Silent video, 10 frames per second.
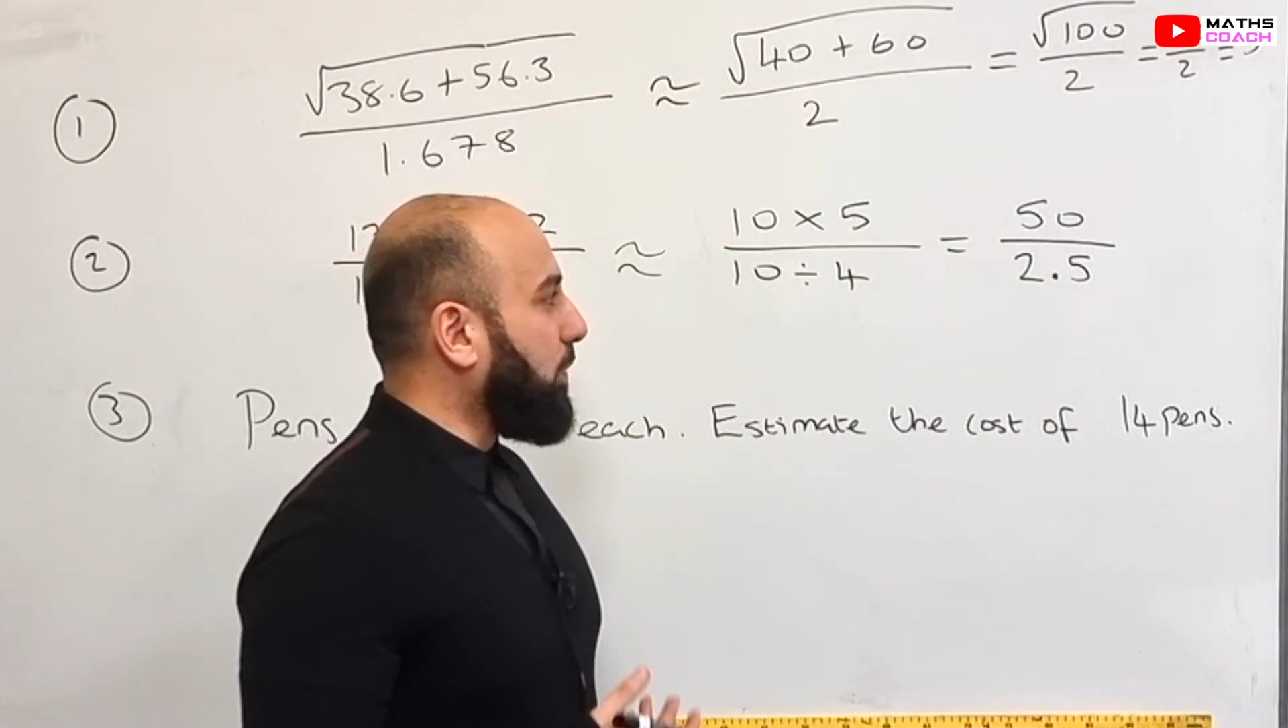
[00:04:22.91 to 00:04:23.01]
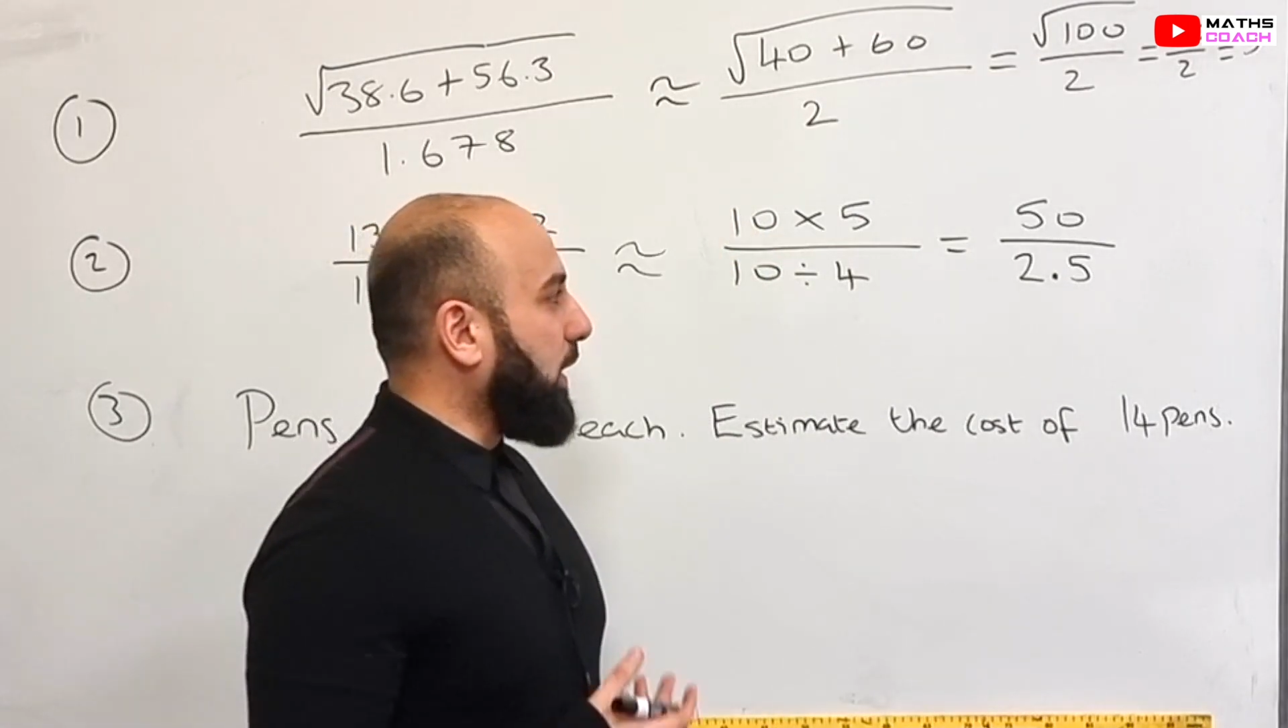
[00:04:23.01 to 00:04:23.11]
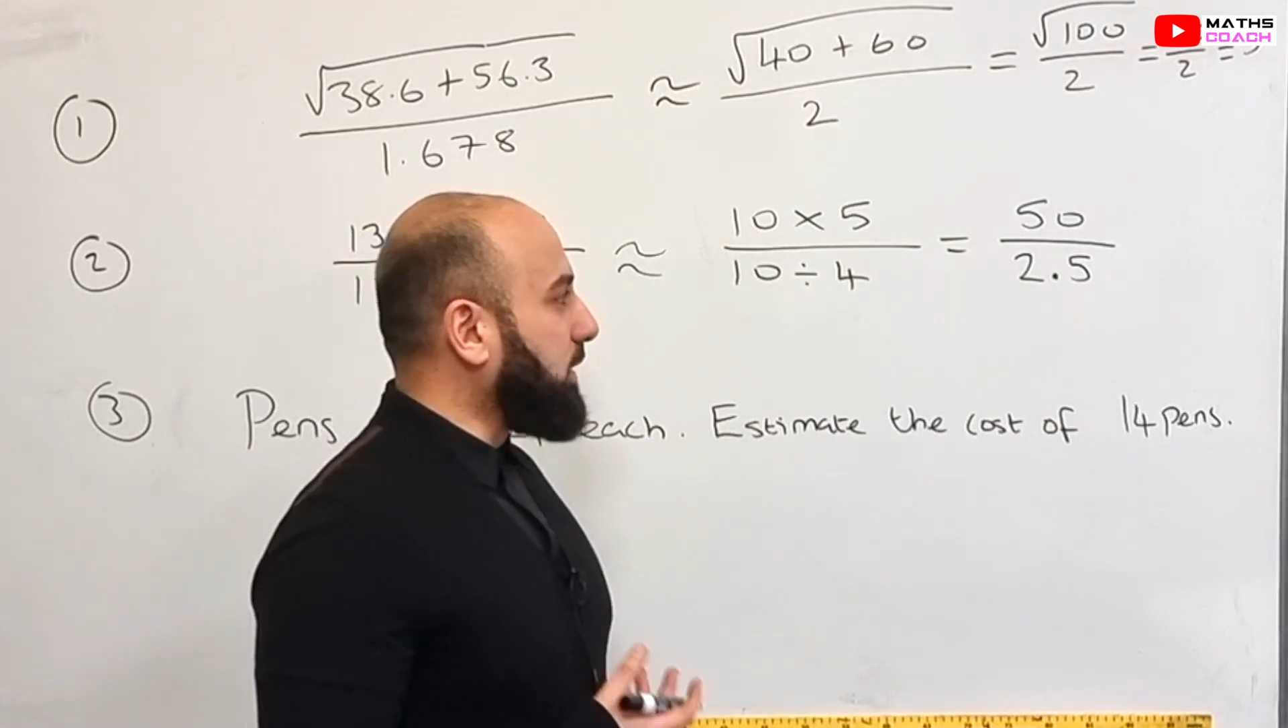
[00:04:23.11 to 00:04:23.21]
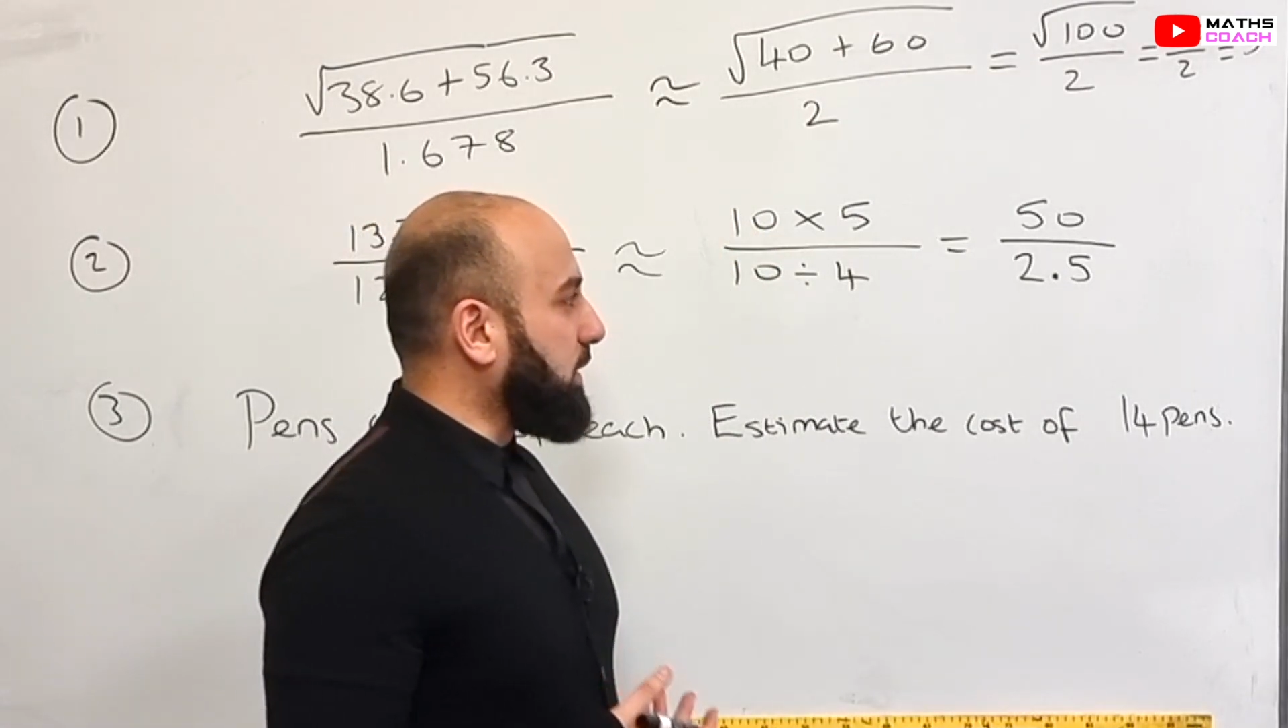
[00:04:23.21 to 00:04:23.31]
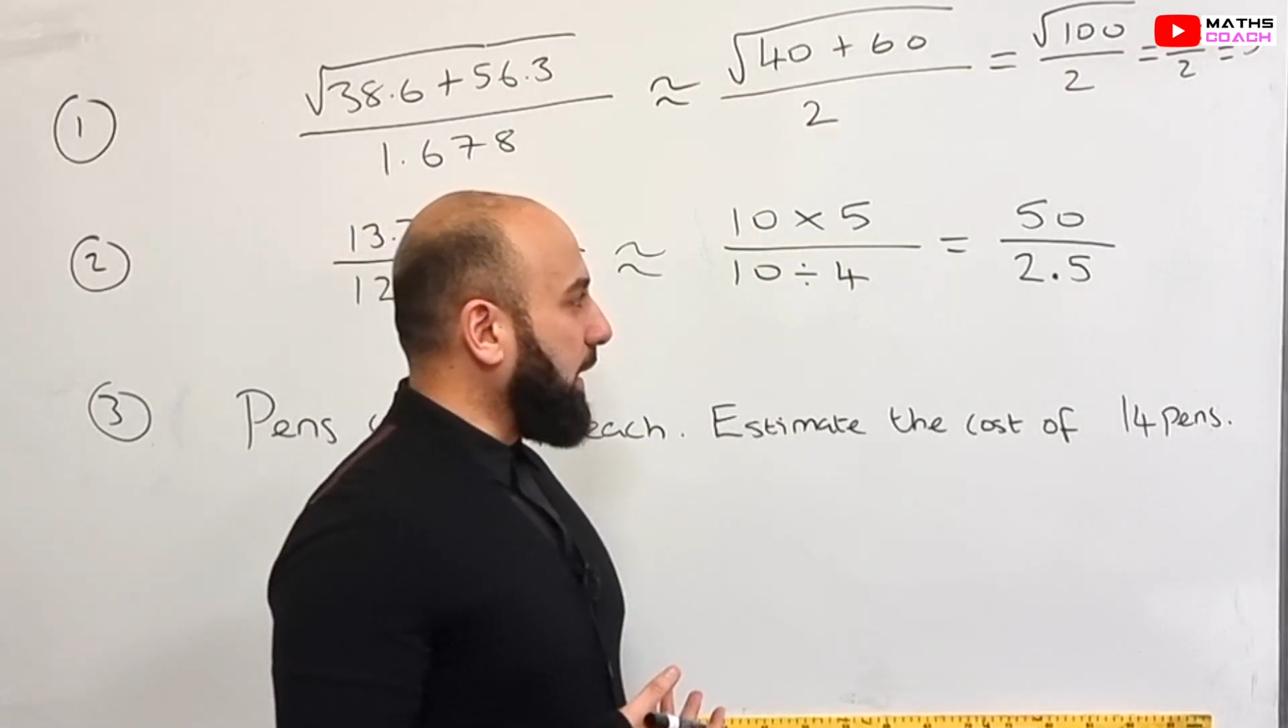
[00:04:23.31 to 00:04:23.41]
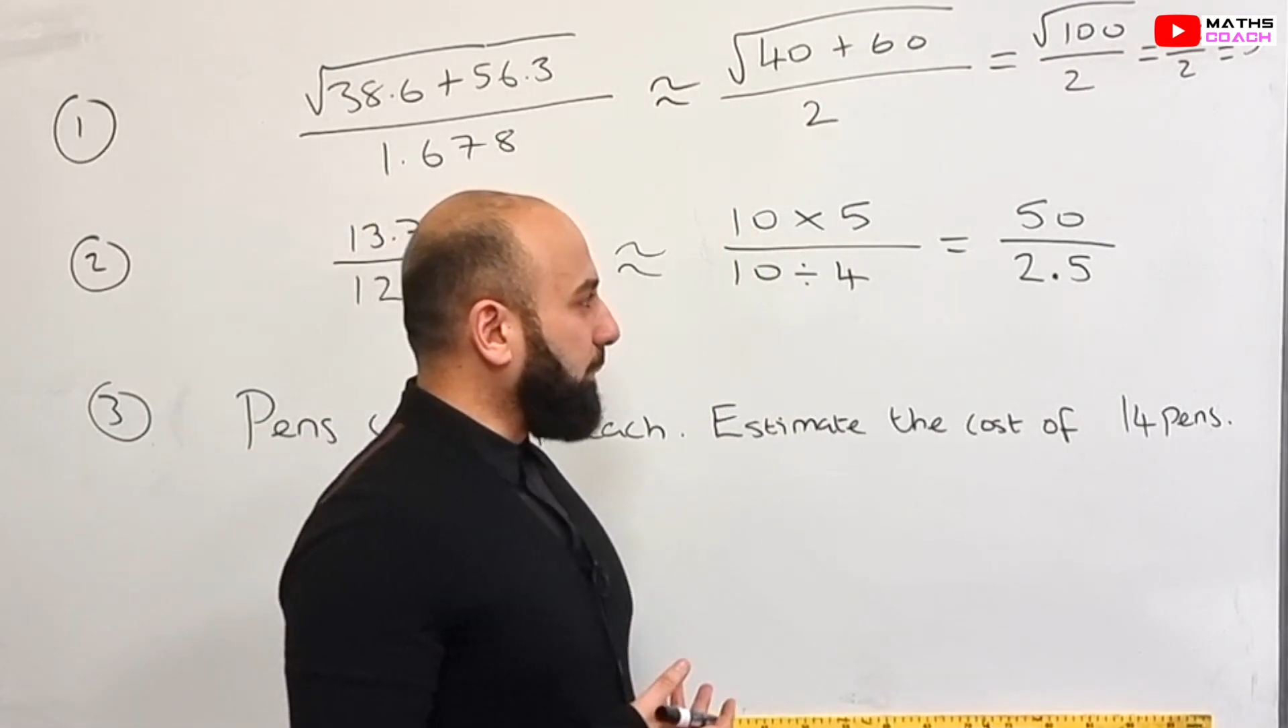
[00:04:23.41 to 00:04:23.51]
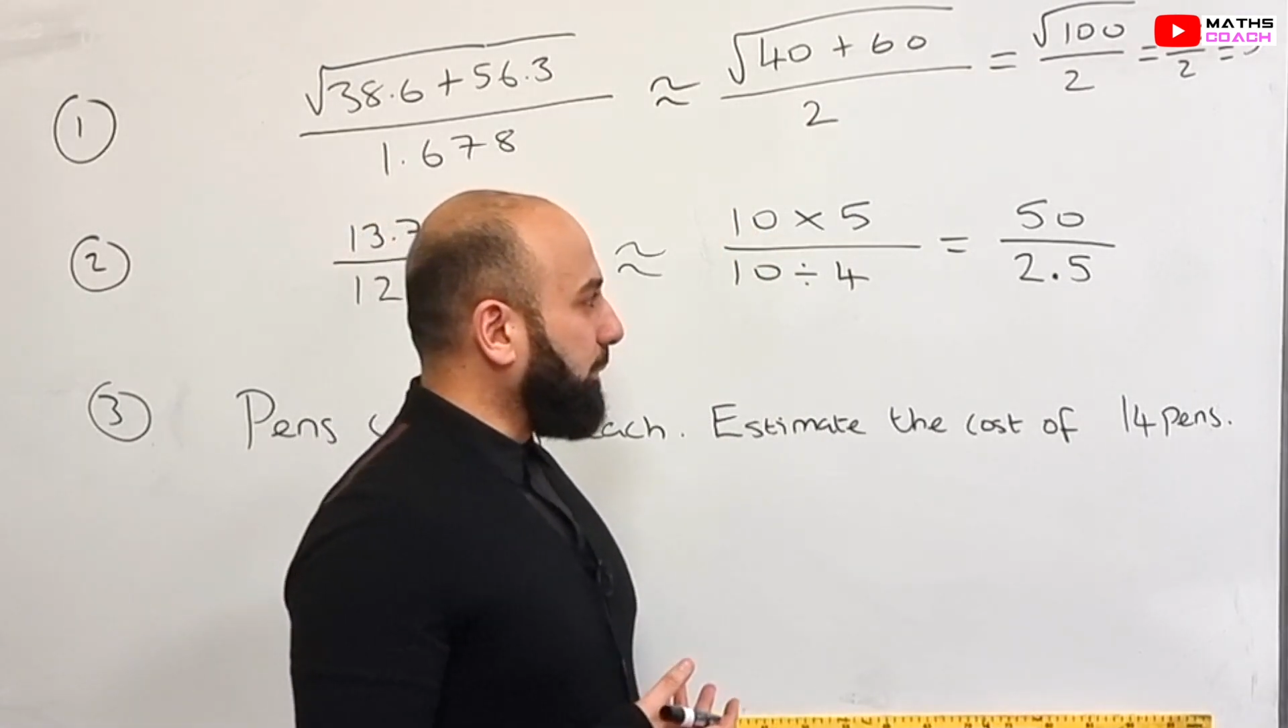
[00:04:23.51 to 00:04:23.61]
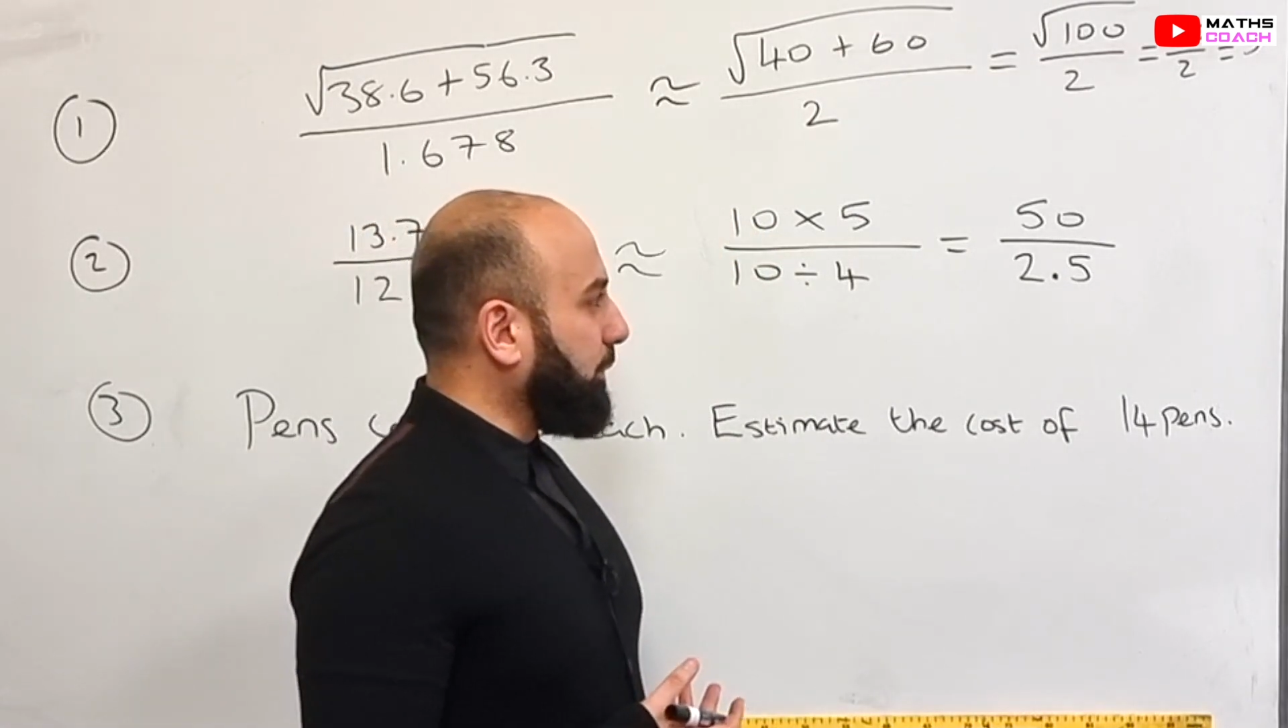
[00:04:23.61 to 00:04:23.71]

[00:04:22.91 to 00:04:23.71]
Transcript: by 10